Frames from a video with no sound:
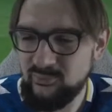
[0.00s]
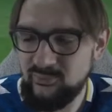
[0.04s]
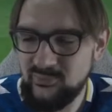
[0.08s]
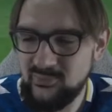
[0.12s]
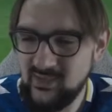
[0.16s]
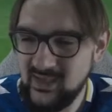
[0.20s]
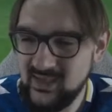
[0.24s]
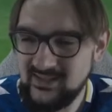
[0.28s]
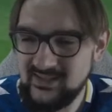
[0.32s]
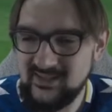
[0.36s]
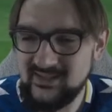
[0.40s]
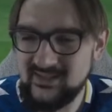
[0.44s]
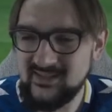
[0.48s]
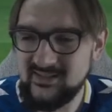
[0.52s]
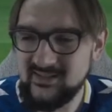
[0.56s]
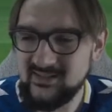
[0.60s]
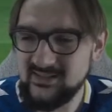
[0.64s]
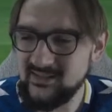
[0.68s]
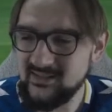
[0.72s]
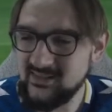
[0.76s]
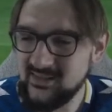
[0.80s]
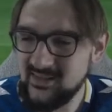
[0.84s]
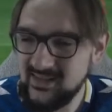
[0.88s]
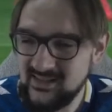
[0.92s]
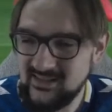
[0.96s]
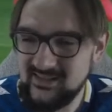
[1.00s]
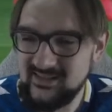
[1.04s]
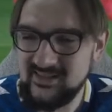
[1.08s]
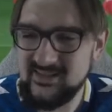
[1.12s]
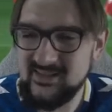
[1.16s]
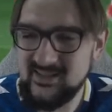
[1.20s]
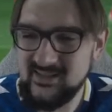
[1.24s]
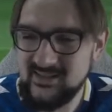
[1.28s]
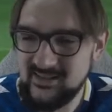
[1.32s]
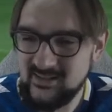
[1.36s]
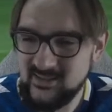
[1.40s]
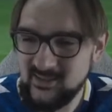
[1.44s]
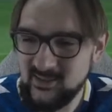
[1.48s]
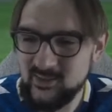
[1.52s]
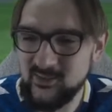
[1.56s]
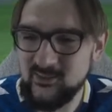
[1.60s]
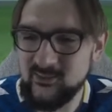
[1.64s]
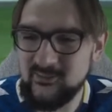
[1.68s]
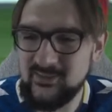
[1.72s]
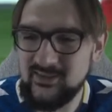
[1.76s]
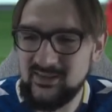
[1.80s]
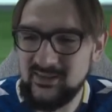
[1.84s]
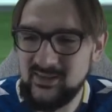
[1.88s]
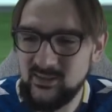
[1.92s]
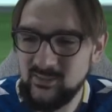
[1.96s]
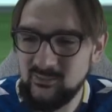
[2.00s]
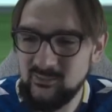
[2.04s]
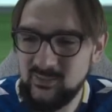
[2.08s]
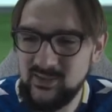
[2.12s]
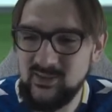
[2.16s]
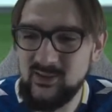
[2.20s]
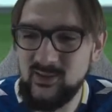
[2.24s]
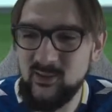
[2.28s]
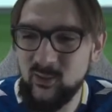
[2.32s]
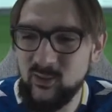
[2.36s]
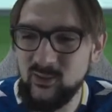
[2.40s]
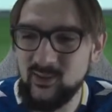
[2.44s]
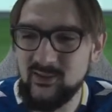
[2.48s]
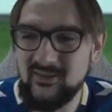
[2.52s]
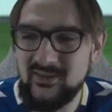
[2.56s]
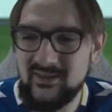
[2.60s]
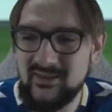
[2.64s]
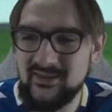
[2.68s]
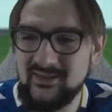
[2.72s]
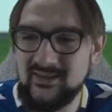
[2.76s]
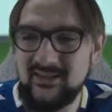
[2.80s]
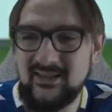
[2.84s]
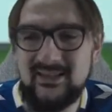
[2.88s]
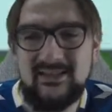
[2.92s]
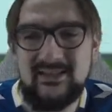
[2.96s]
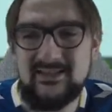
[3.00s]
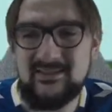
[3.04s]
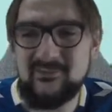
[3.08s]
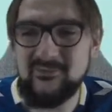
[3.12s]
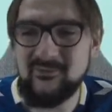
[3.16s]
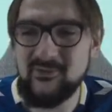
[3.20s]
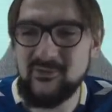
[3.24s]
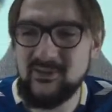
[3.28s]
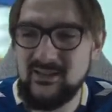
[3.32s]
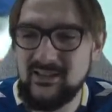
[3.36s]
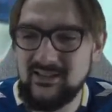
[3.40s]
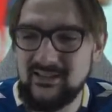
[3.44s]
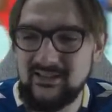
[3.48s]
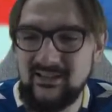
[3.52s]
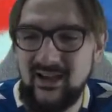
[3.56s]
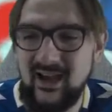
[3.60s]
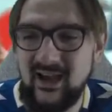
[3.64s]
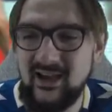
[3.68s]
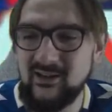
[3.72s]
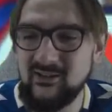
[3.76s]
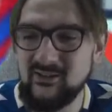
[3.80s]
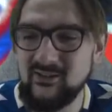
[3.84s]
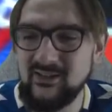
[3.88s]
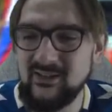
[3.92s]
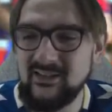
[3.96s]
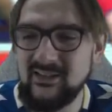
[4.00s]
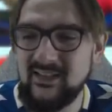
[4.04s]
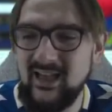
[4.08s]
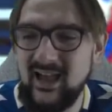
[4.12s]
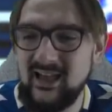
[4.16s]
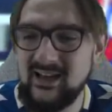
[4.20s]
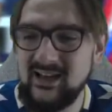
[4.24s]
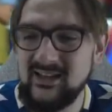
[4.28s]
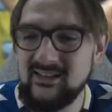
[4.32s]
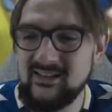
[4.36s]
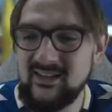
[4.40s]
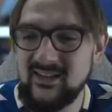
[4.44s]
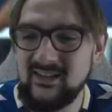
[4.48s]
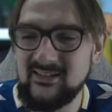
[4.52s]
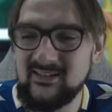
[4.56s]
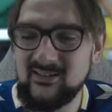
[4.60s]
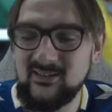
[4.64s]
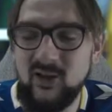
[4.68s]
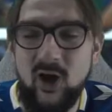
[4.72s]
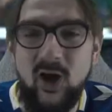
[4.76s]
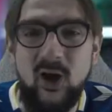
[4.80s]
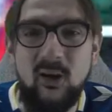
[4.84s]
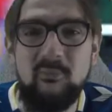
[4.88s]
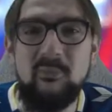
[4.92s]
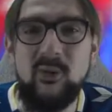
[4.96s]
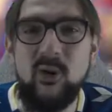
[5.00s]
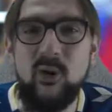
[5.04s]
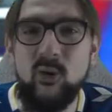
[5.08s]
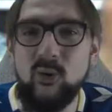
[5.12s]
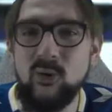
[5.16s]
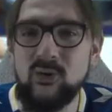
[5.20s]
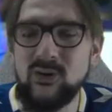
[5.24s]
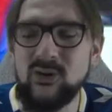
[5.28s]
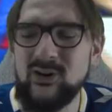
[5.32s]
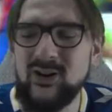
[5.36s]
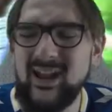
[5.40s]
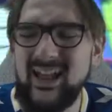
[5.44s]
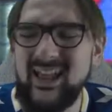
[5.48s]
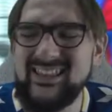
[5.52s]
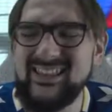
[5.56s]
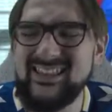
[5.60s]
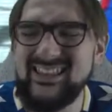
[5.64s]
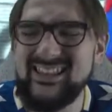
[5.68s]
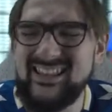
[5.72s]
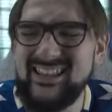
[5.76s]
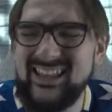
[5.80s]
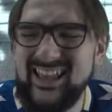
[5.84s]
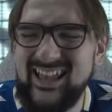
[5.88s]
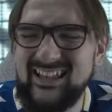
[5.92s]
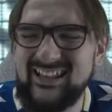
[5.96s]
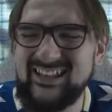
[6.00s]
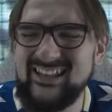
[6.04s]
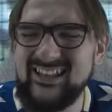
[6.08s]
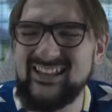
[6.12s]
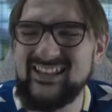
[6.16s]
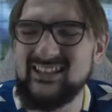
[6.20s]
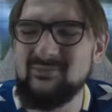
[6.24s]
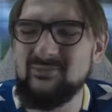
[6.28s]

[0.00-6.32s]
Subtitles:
This deserves to be goal of the season for the entire league. That is as top corner as it gets.